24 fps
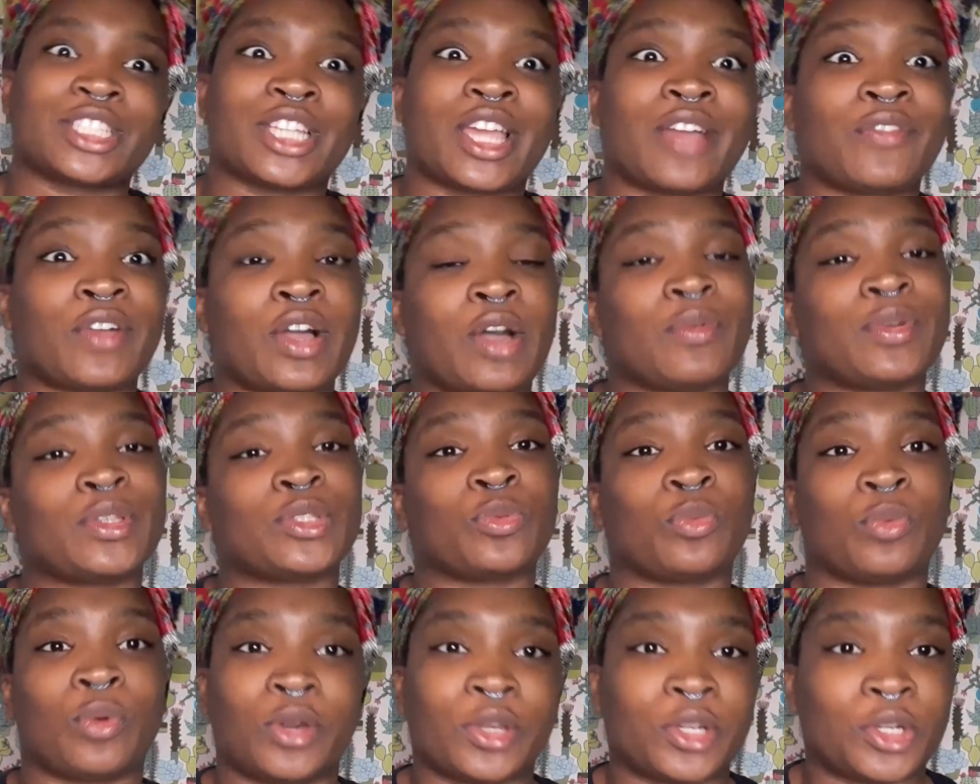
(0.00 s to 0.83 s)
I've always
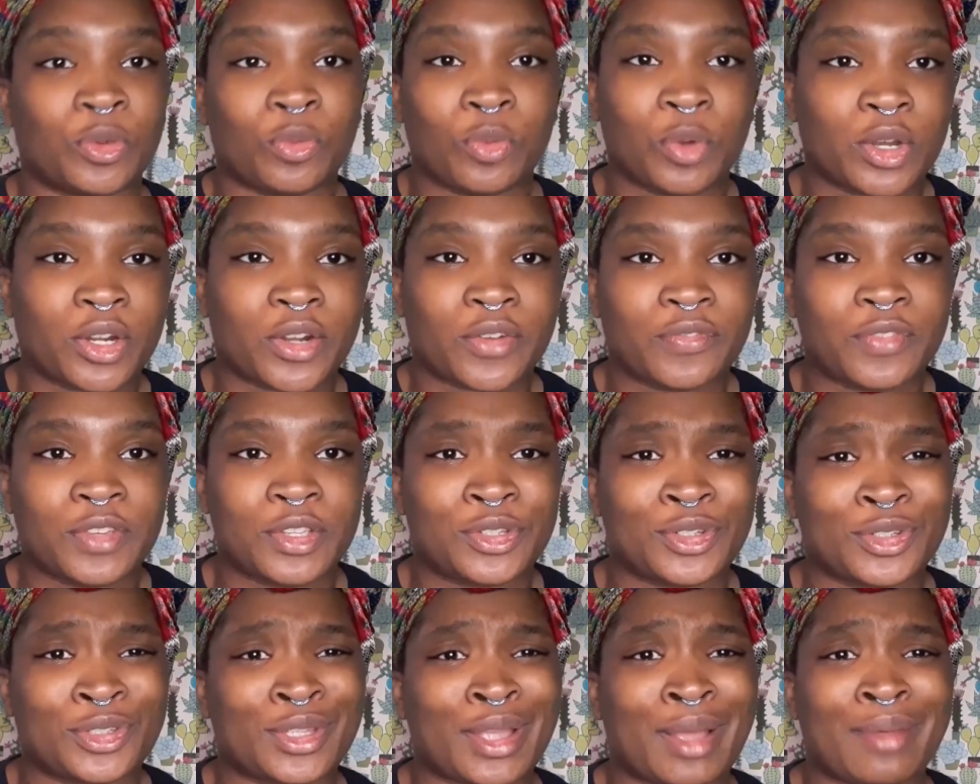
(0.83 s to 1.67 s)
wanted a water
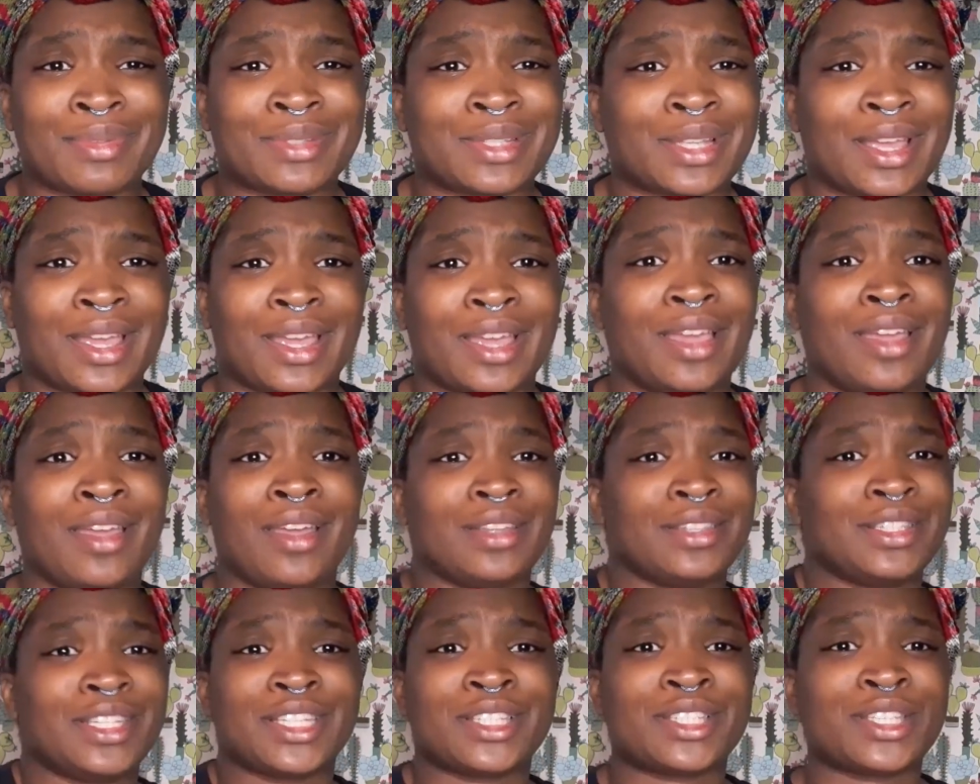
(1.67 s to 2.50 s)
feature. So I was like,
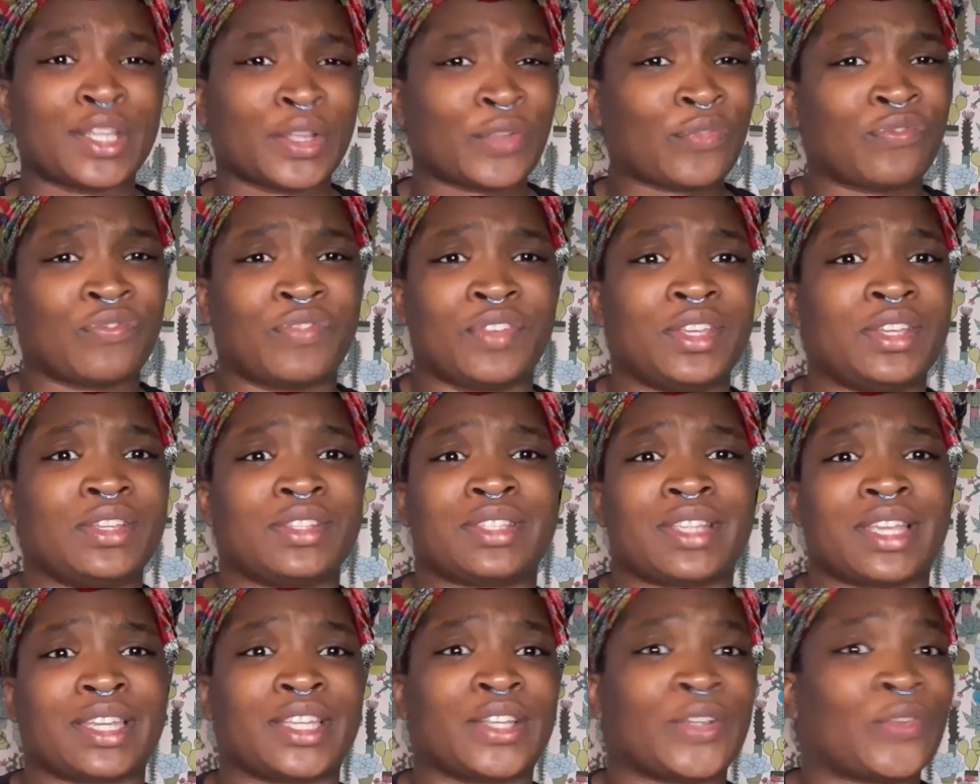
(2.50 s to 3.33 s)
this just
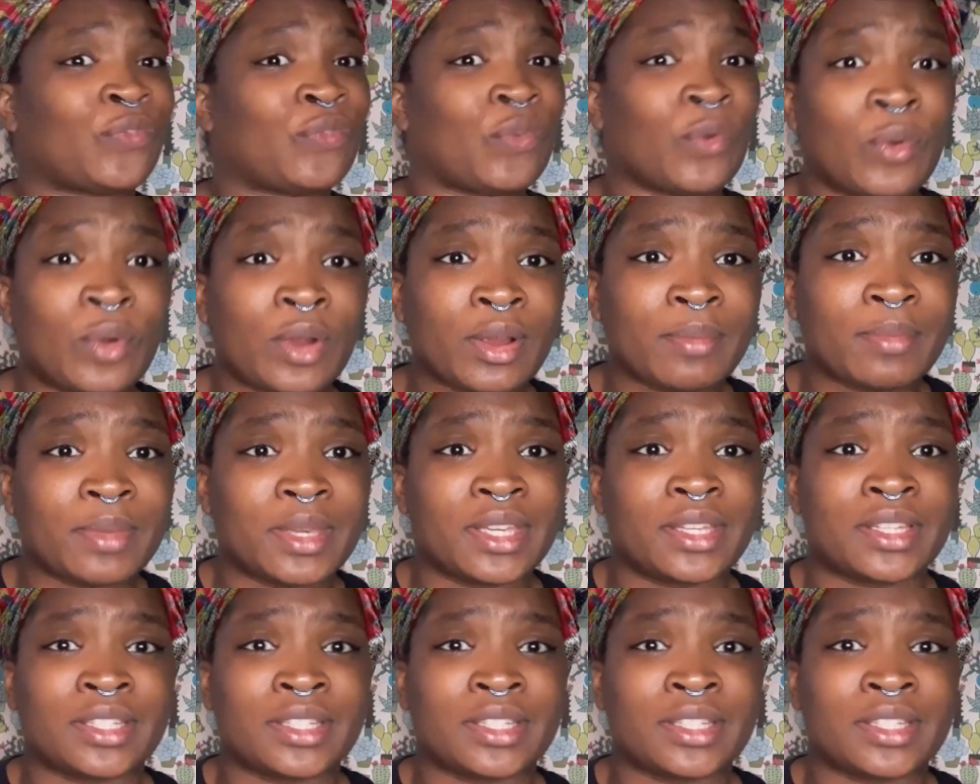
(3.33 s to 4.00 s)
feels like it's for me.